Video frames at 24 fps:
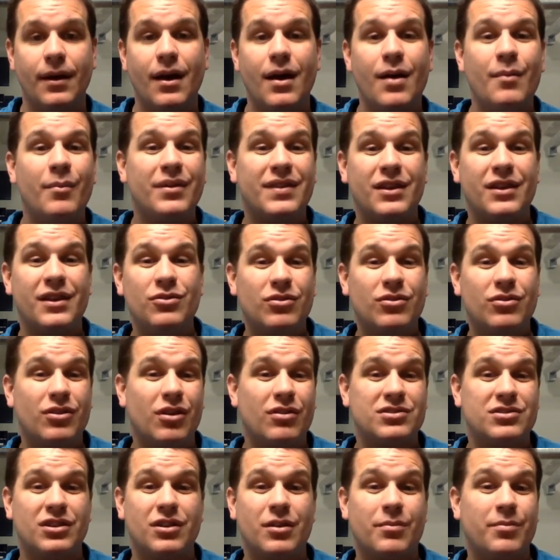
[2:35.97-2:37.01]
but then you can
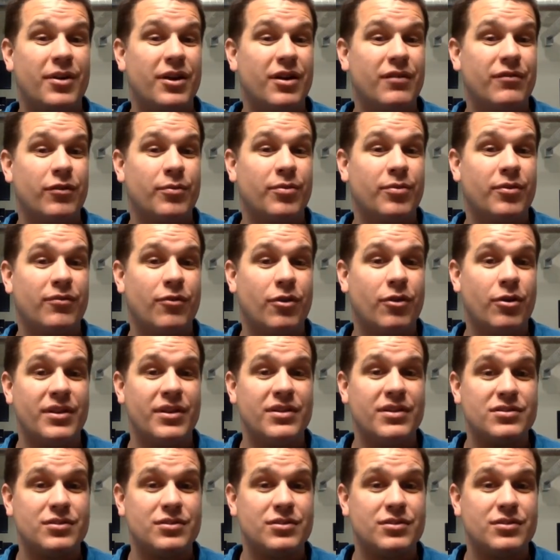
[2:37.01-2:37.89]
also compare it for performance.